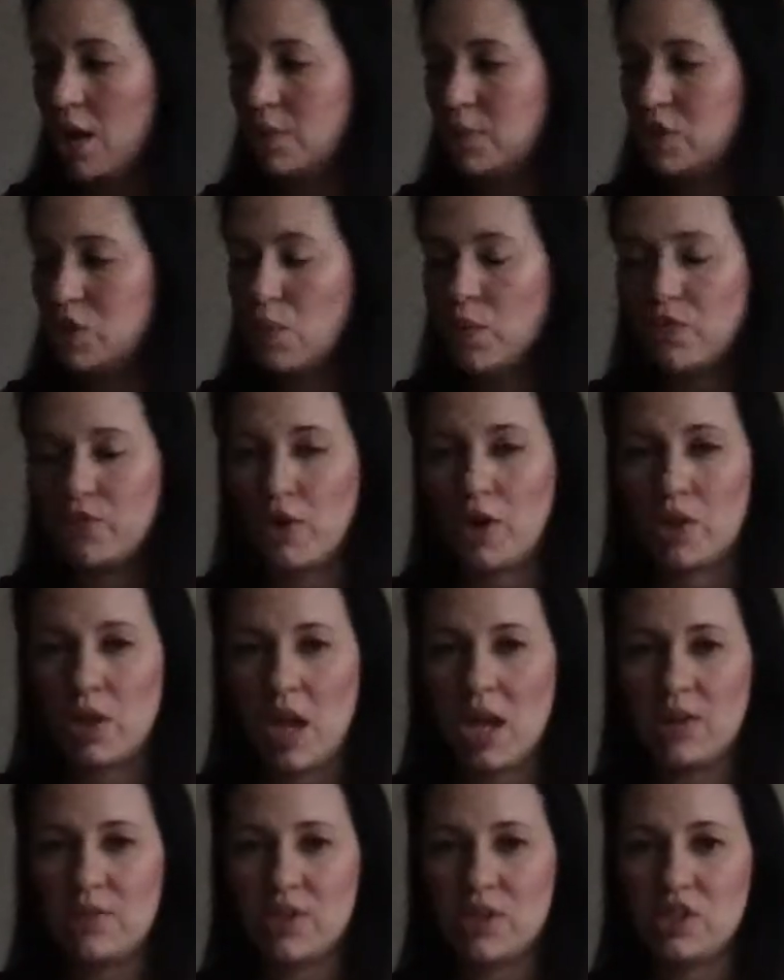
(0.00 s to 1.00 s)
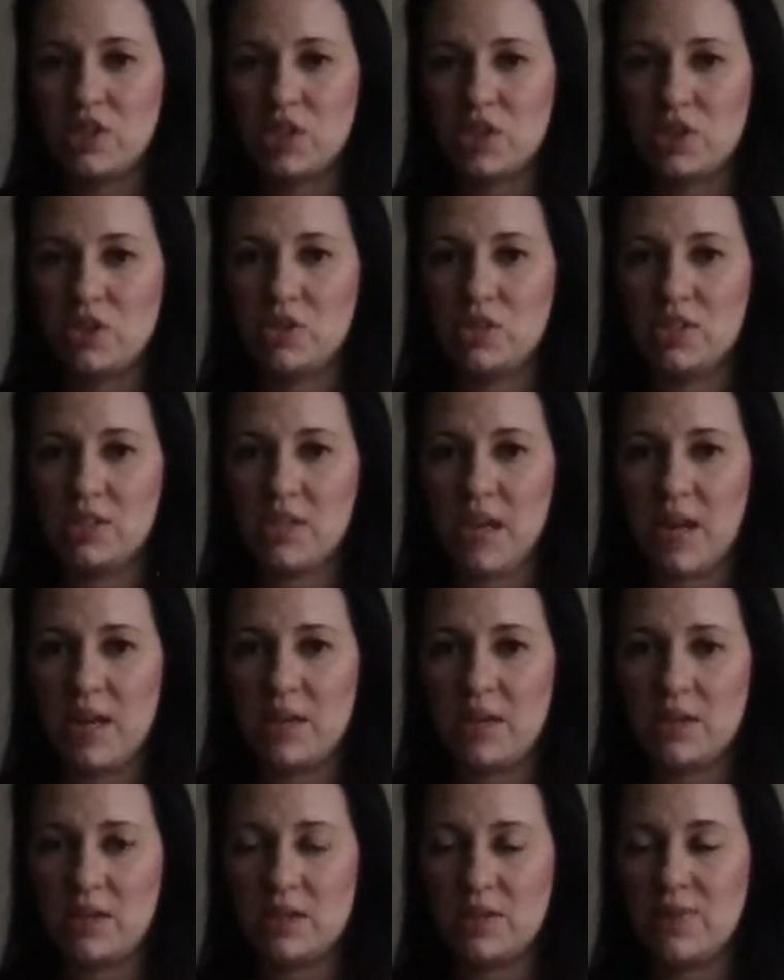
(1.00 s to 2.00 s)
So for a lot of you, it's also
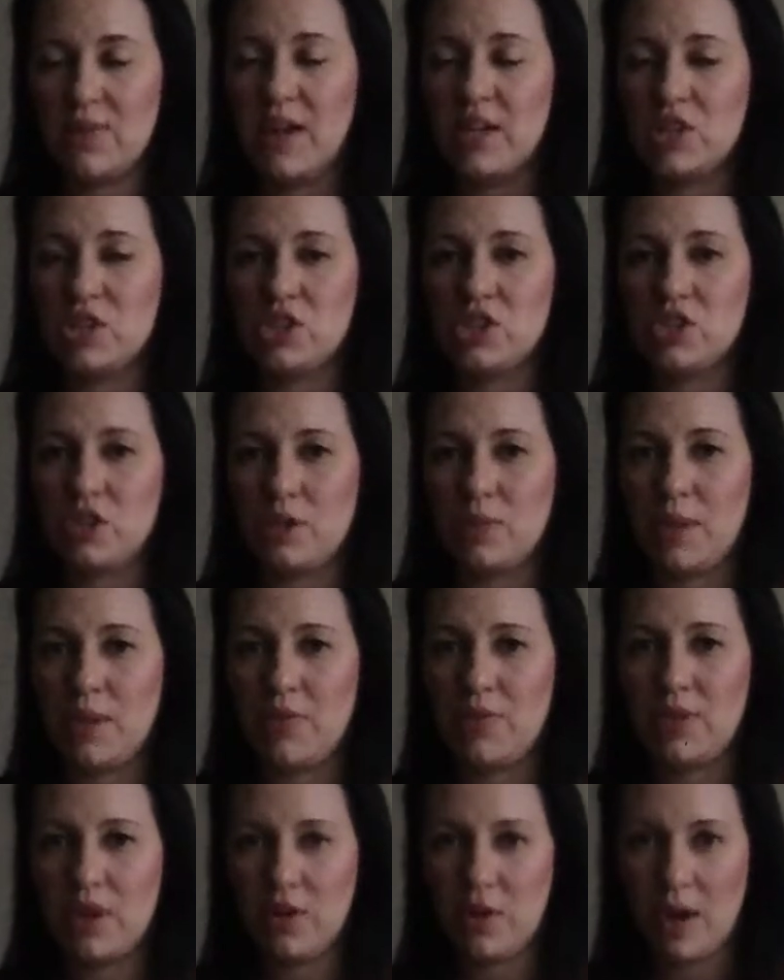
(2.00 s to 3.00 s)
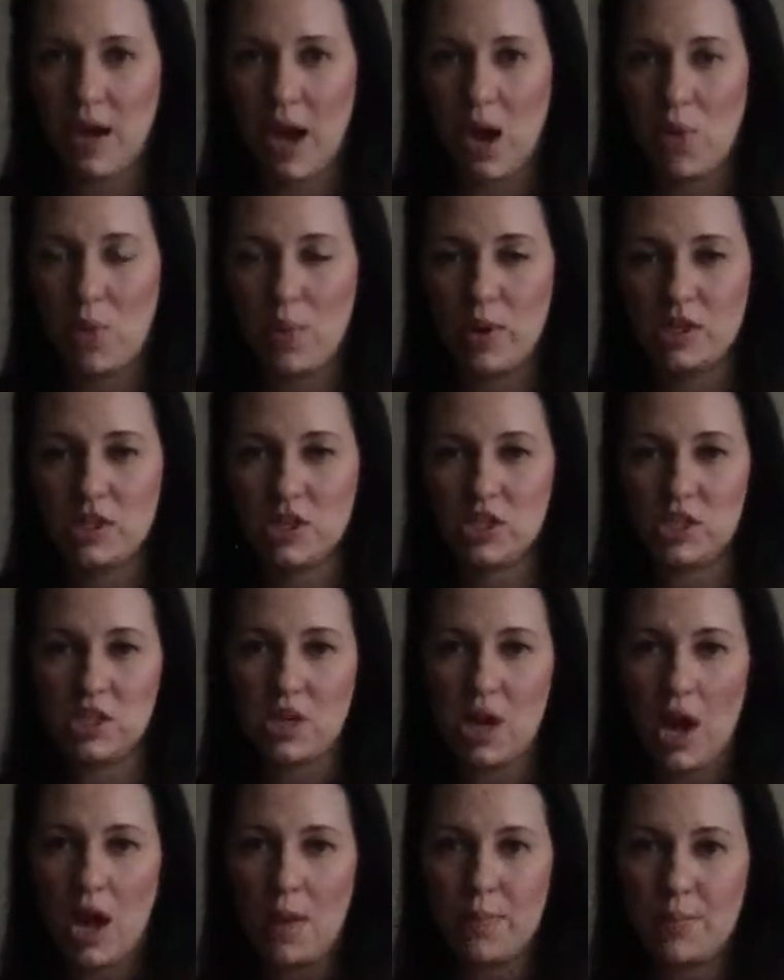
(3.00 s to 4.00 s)
divine discernment, figuring out when to
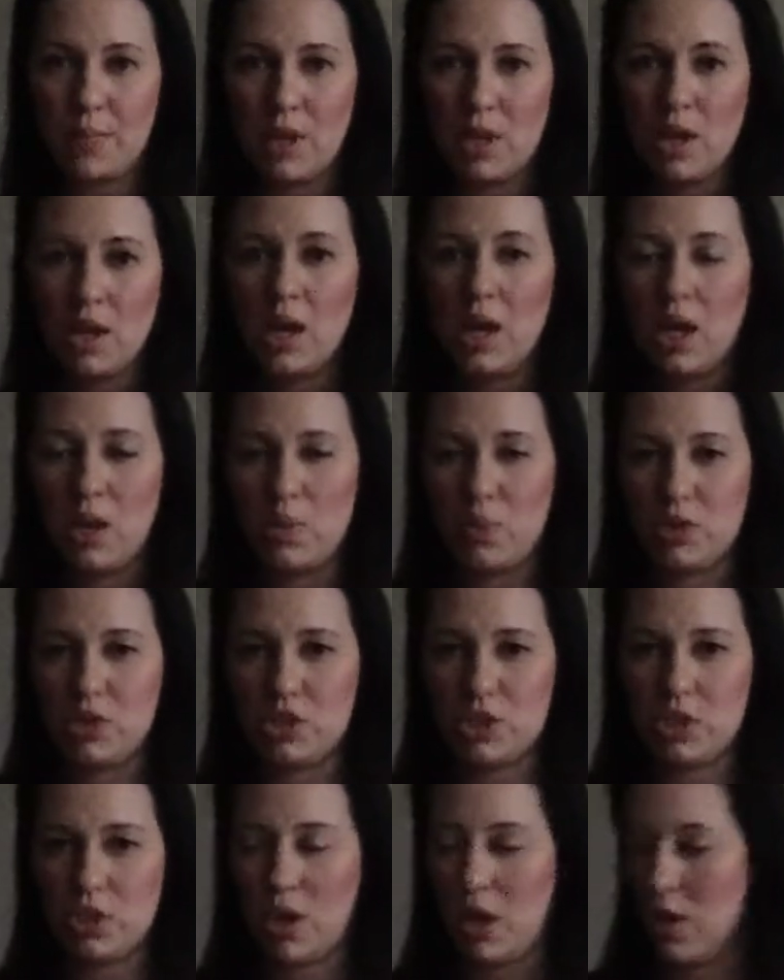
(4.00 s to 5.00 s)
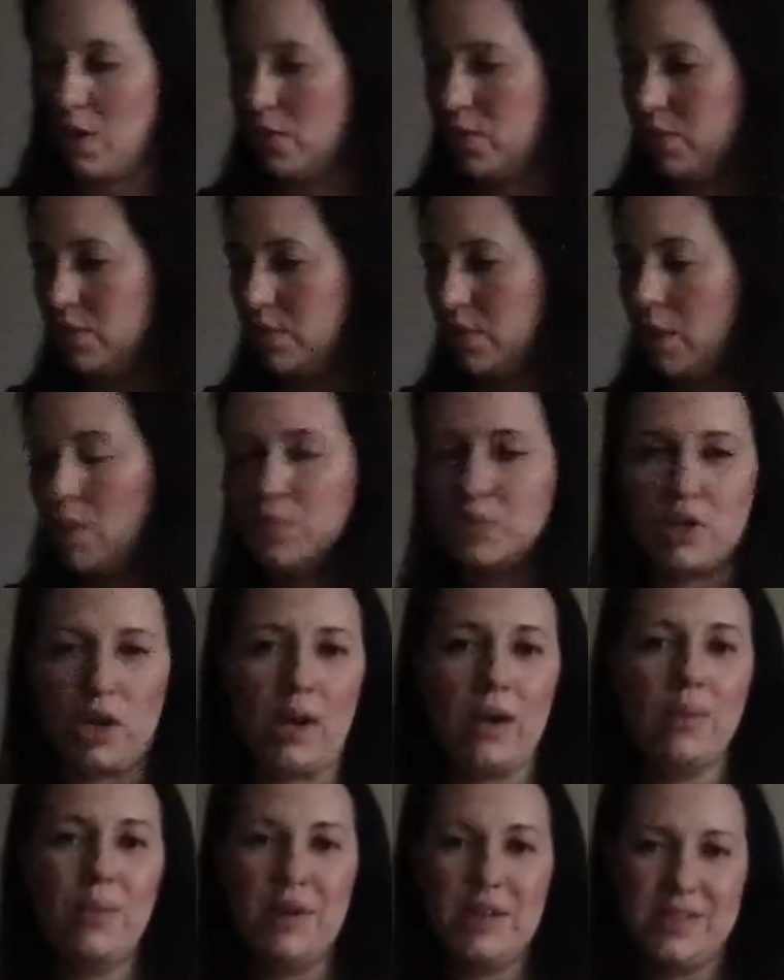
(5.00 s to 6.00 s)
stop and when to go.
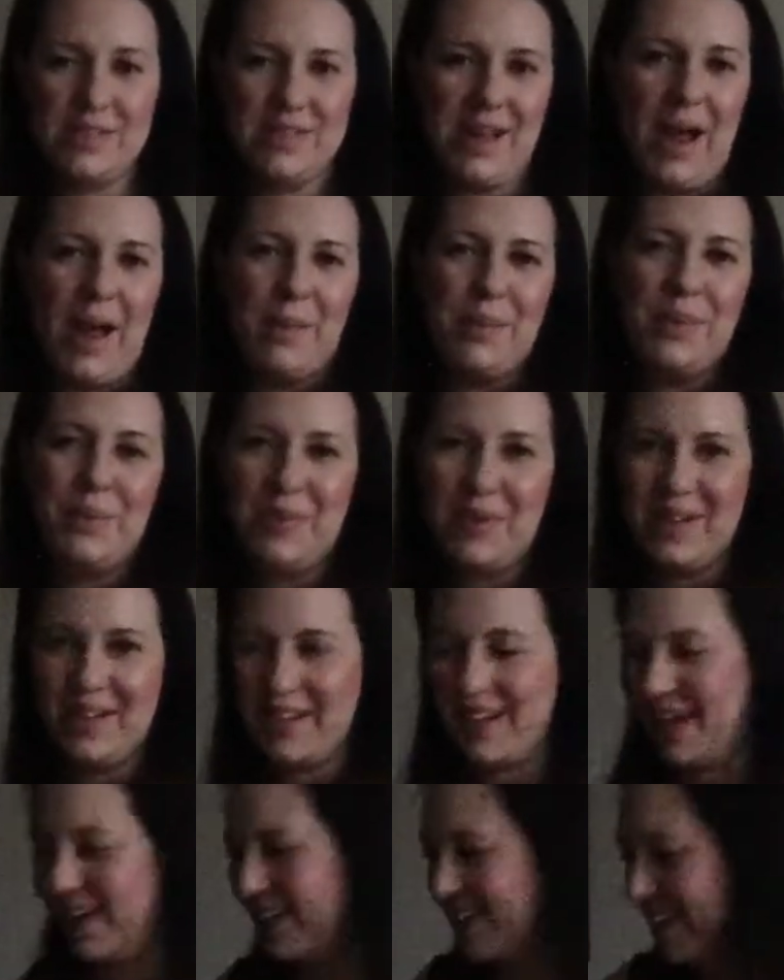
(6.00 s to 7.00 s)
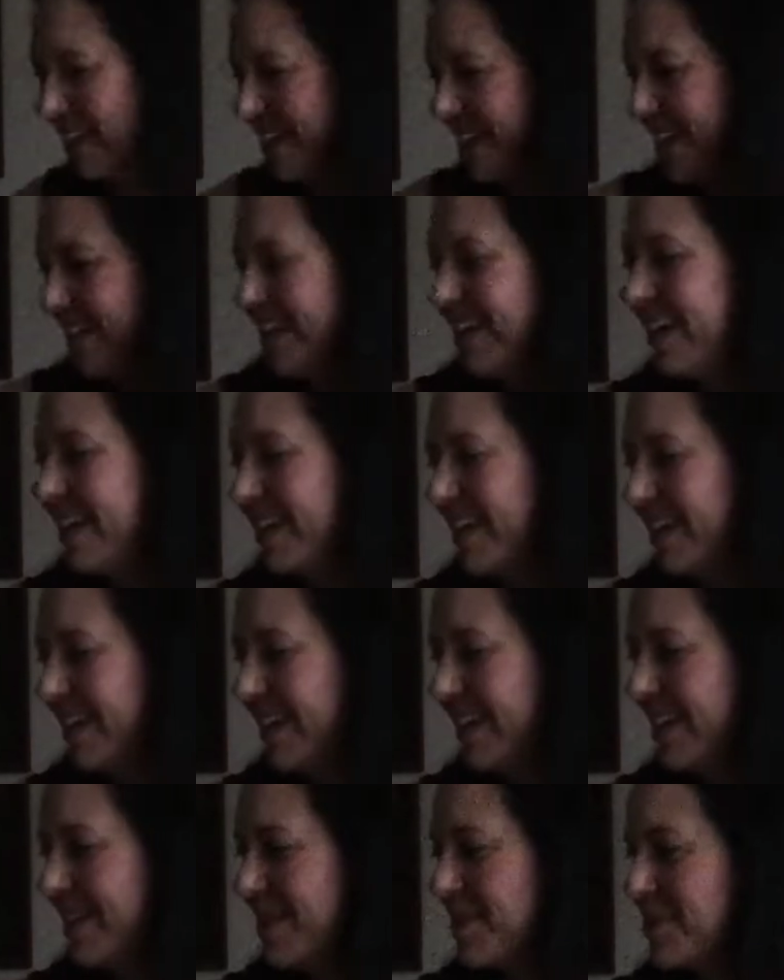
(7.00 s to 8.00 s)
When to stop and when to go.
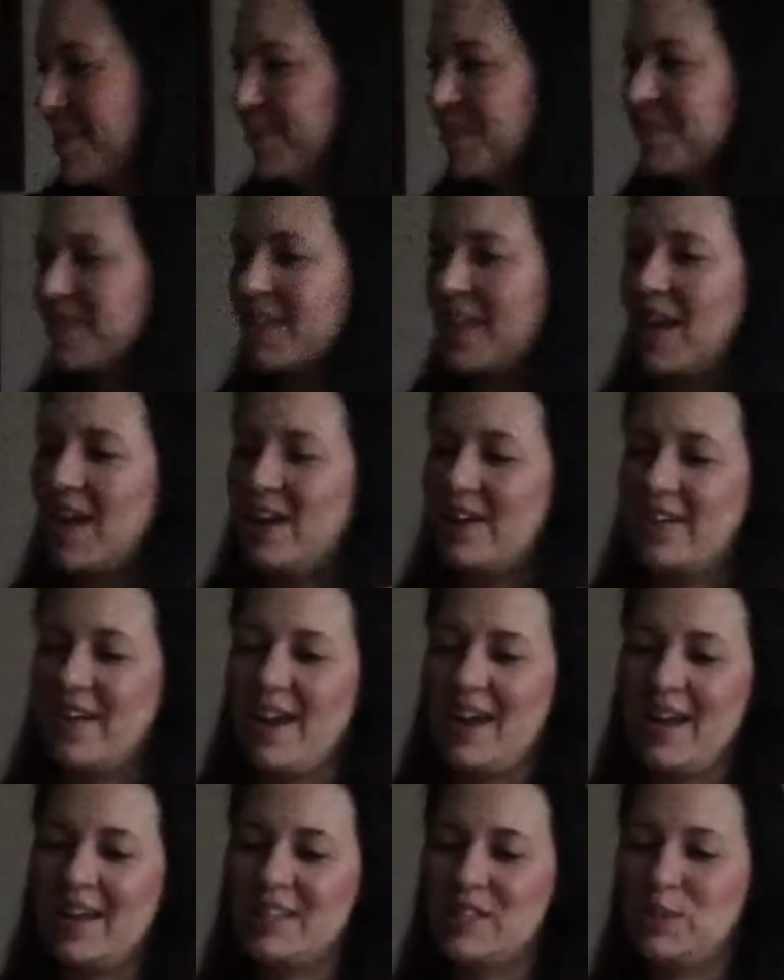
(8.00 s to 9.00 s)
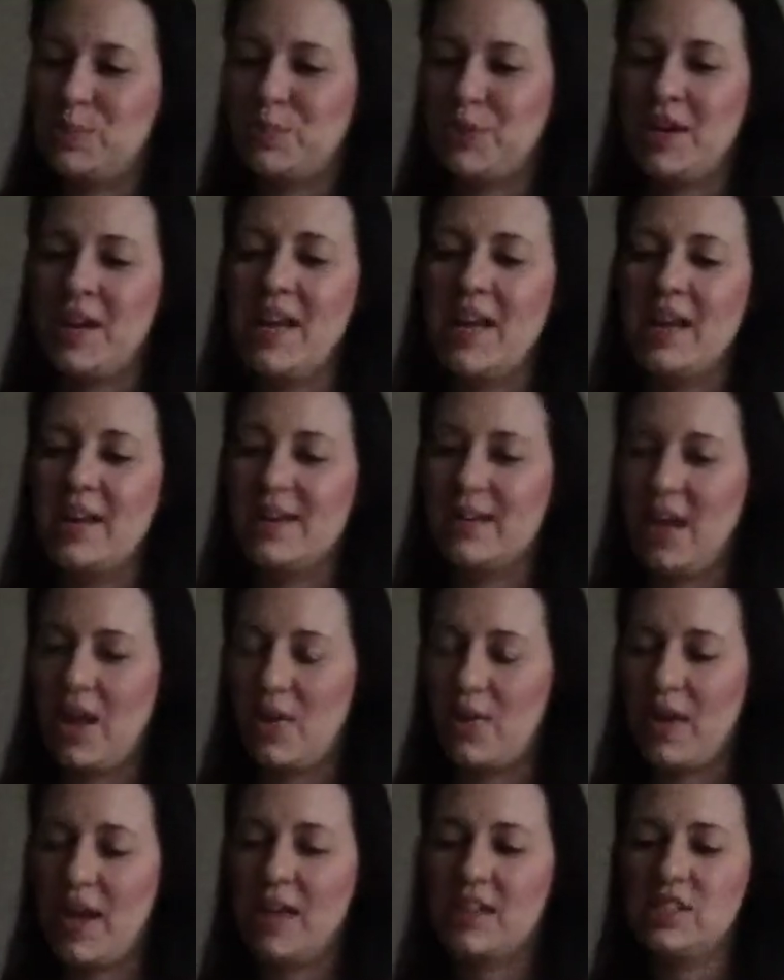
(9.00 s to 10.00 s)
All right, spring.
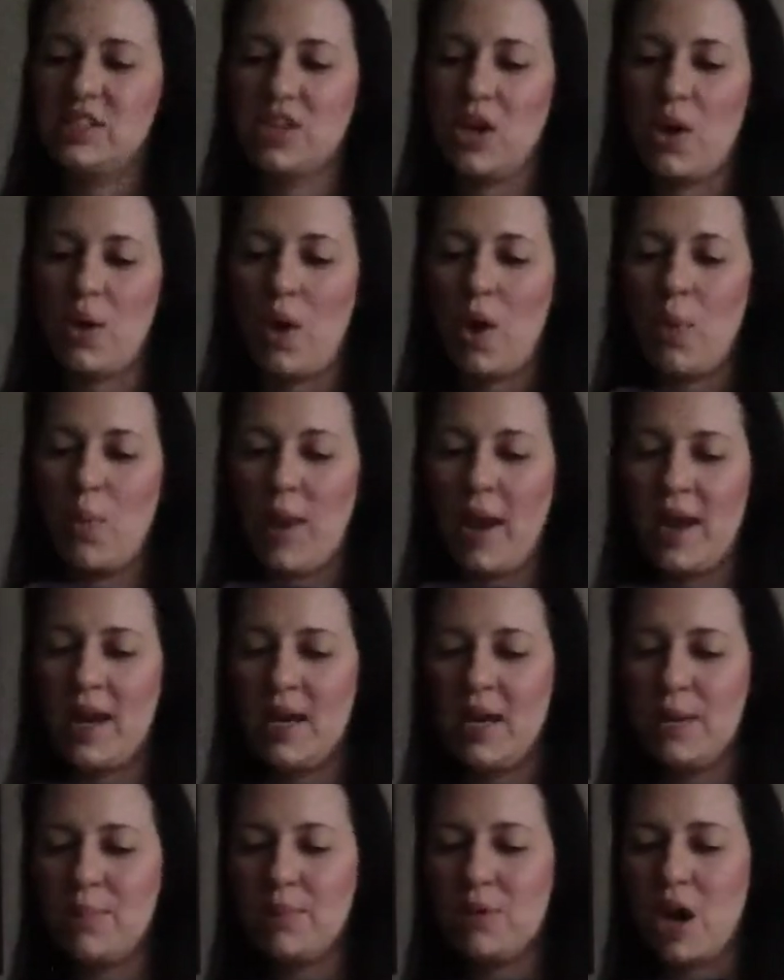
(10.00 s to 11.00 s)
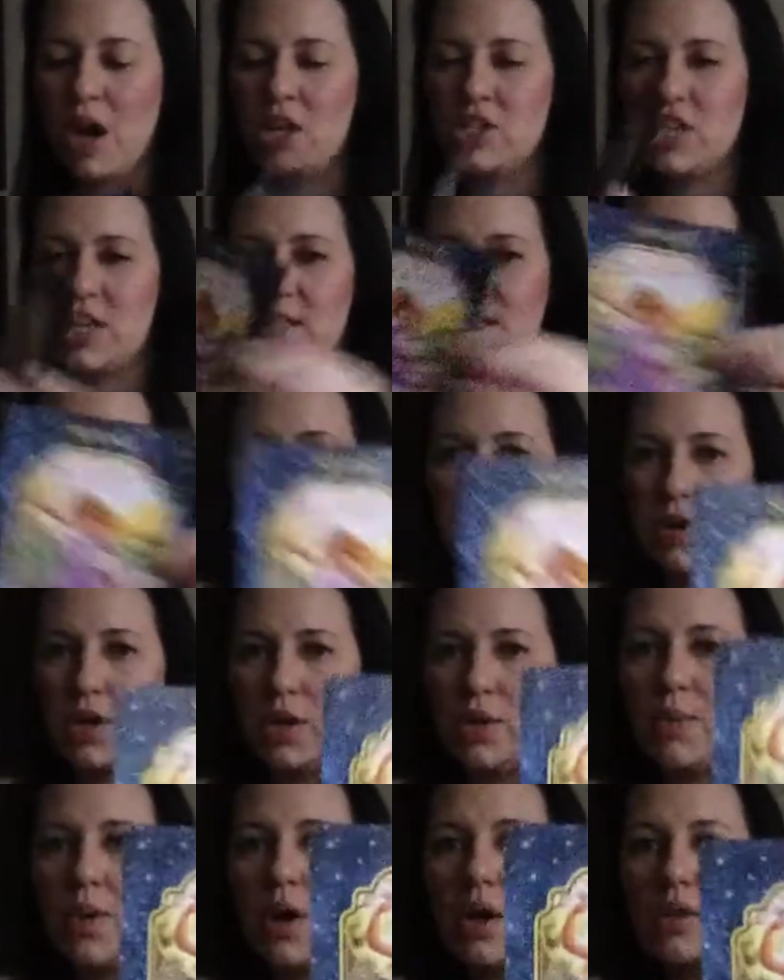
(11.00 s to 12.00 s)
Okay, so awakening projects and
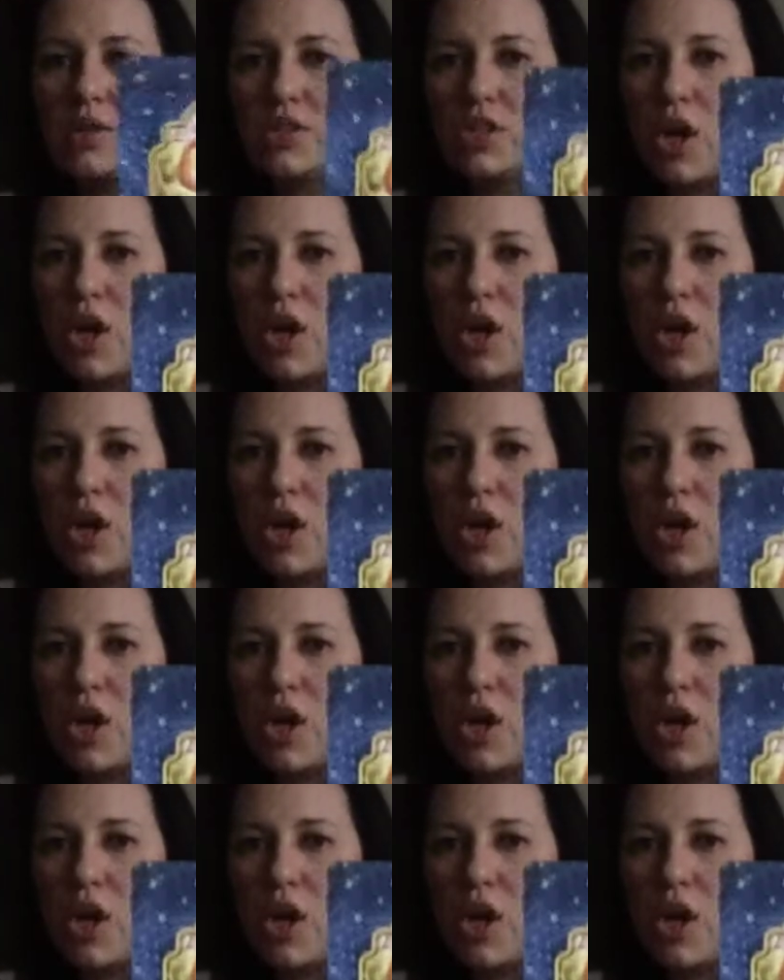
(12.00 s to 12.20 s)
renewal.